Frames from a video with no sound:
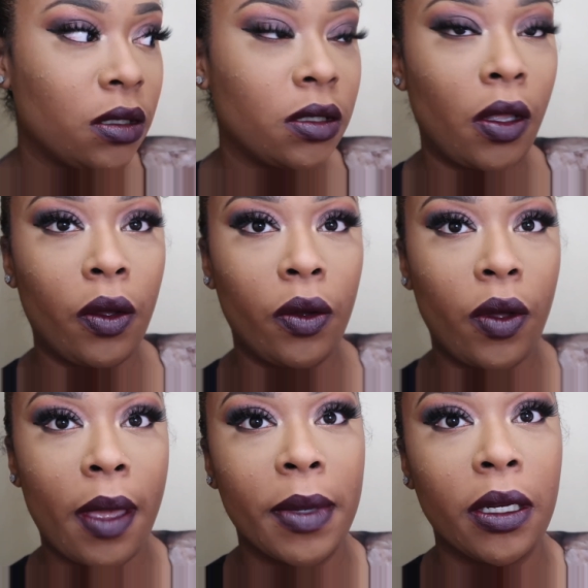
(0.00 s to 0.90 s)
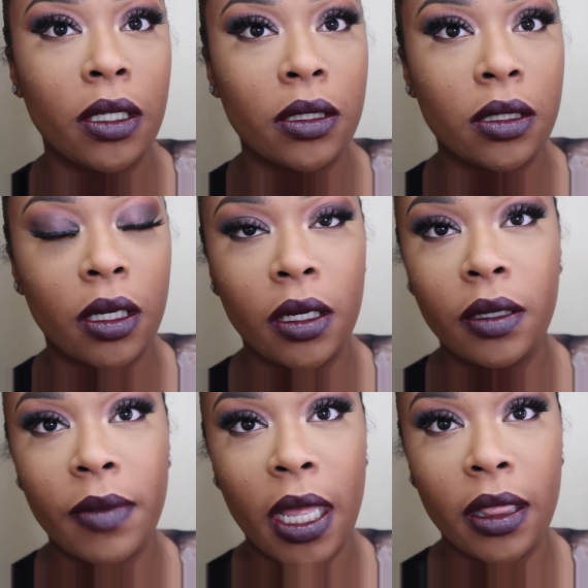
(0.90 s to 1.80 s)
So I'm gonna
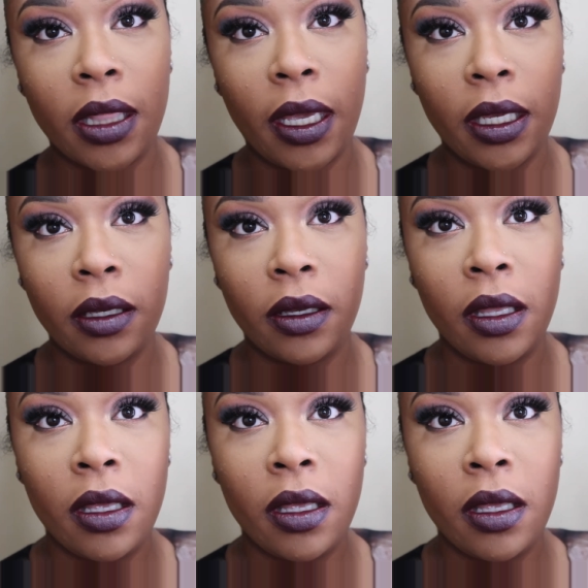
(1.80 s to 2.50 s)
turn my light